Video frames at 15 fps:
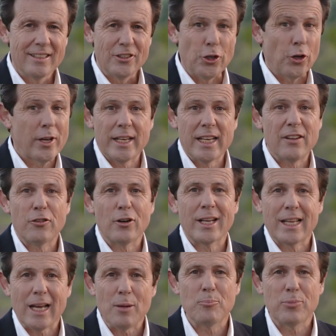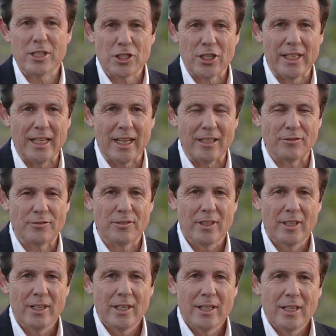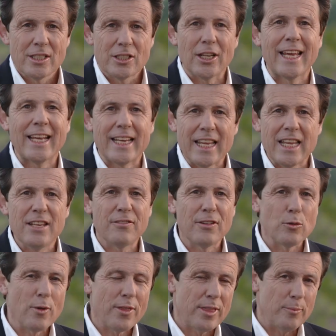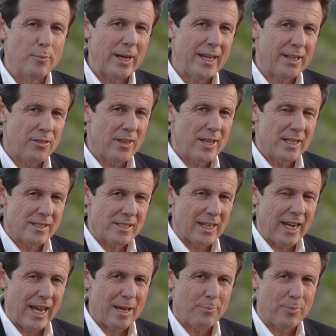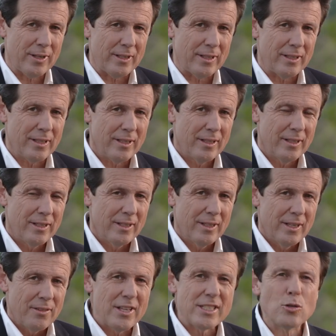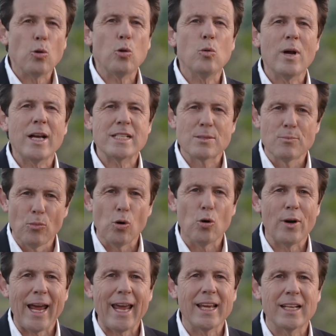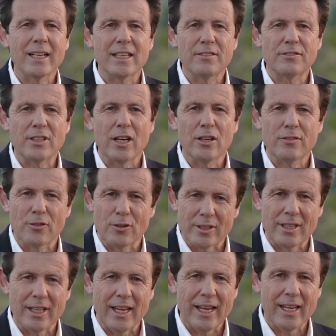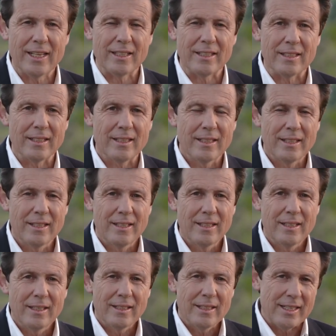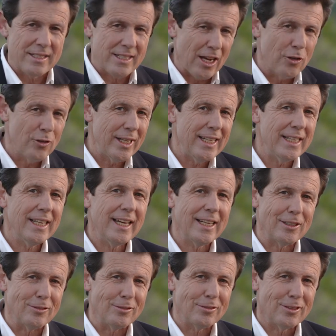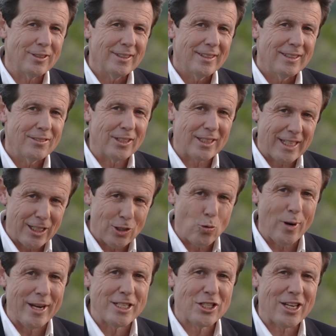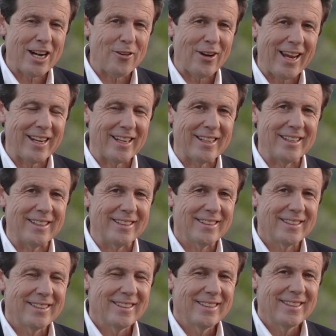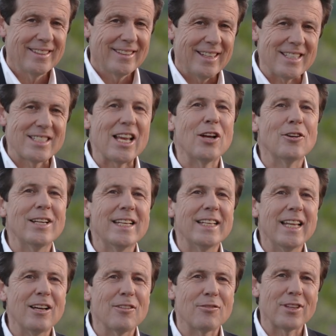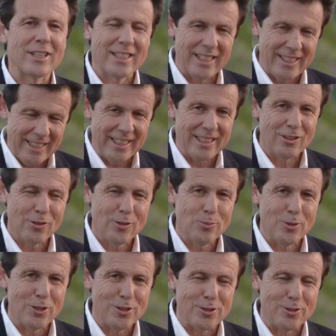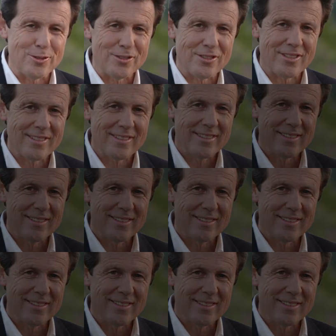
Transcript: You can never accomplish enough to get even with the bad things that happened. There's always more anger left over at the end. It's only love that can quench our anger. It's only love that can heal the wounds.